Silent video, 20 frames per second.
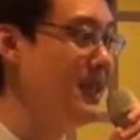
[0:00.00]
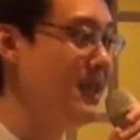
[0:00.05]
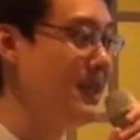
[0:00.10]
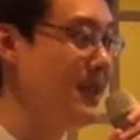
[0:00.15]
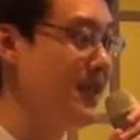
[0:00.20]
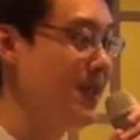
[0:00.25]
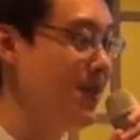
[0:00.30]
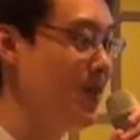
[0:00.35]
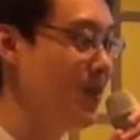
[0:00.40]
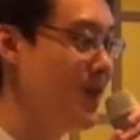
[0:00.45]

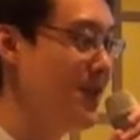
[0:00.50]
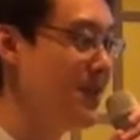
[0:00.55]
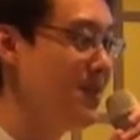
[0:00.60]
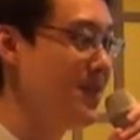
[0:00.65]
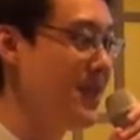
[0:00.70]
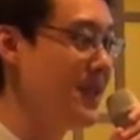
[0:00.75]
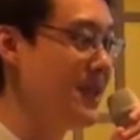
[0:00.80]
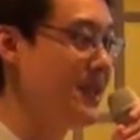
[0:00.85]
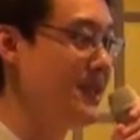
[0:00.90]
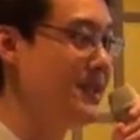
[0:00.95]
that
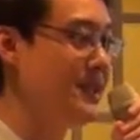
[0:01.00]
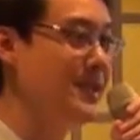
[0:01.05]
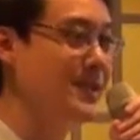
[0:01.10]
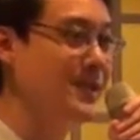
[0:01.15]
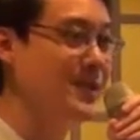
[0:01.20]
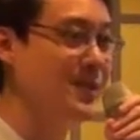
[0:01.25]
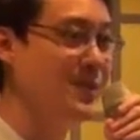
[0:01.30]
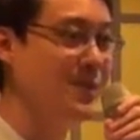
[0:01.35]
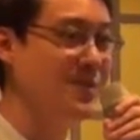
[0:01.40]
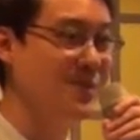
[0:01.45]
one
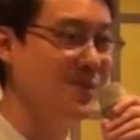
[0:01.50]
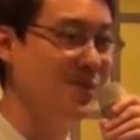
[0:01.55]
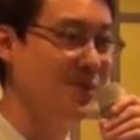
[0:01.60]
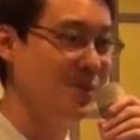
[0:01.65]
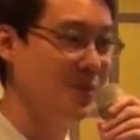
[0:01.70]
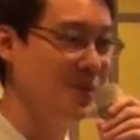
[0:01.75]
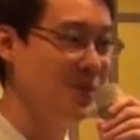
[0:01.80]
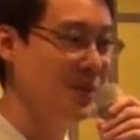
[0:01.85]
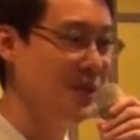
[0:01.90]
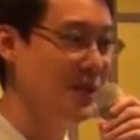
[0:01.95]
particular group,
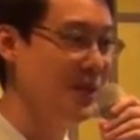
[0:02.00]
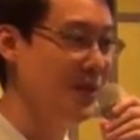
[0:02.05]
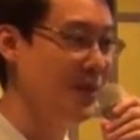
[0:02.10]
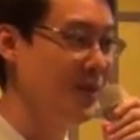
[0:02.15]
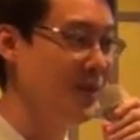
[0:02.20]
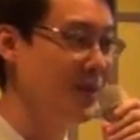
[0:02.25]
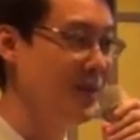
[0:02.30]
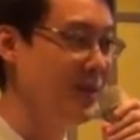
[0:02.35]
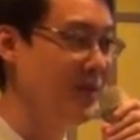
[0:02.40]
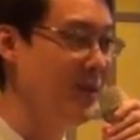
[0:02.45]
which was